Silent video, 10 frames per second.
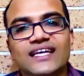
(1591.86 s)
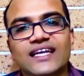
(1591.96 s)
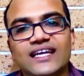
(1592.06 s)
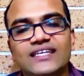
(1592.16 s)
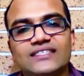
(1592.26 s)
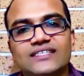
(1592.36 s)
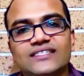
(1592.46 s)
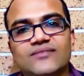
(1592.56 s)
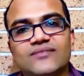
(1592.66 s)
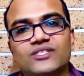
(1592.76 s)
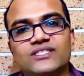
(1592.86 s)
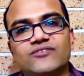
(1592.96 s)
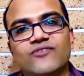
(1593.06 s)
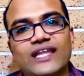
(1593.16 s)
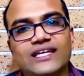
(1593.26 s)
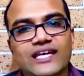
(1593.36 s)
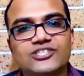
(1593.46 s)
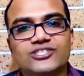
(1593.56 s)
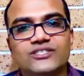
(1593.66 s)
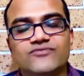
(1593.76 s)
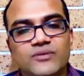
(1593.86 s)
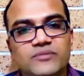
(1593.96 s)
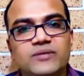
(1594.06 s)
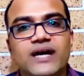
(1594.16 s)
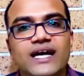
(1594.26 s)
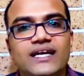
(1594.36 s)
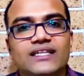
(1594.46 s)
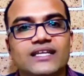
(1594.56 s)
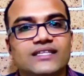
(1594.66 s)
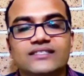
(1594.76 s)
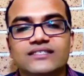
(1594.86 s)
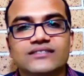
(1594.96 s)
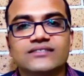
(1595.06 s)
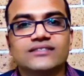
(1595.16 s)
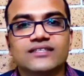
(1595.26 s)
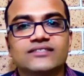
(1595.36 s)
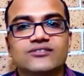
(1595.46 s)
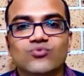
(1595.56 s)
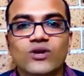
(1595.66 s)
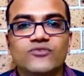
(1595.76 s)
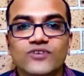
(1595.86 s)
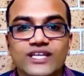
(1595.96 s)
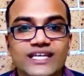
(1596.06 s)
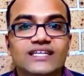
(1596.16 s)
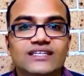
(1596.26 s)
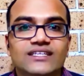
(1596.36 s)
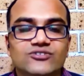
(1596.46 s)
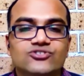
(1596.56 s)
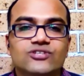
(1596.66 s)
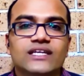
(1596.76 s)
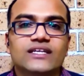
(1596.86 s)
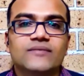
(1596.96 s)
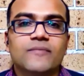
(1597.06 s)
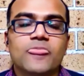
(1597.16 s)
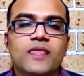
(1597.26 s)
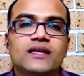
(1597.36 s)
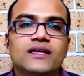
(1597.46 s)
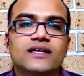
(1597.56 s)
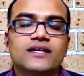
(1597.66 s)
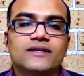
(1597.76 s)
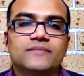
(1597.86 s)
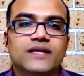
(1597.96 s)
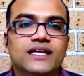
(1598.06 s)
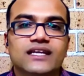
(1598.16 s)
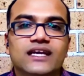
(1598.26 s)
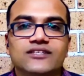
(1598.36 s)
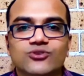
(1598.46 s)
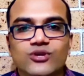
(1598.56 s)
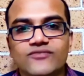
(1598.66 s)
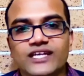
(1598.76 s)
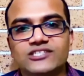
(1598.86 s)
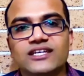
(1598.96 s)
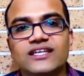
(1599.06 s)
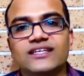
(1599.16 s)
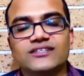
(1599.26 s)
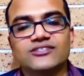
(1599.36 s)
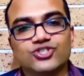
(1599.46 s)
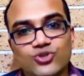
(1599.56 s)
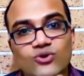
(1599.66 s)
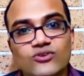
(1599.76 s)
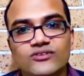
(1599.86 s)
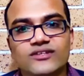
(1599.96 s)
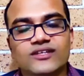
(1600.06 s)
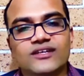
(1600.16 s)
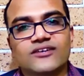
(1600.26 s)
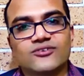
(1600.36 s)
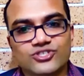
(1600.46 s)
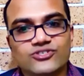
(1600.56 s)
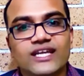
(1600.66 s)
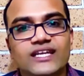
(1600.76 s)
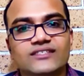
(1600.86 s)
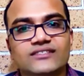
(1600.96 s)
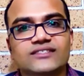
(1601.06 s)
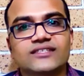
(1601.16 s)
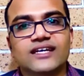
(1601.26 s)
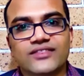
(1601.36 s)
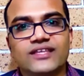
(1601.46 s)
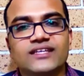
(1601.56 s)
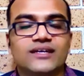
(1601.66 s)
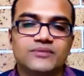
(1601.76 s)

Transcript: And I guess in some ways it's a validation from the market that this is what we need in Australia. And you have actually shown Australians, I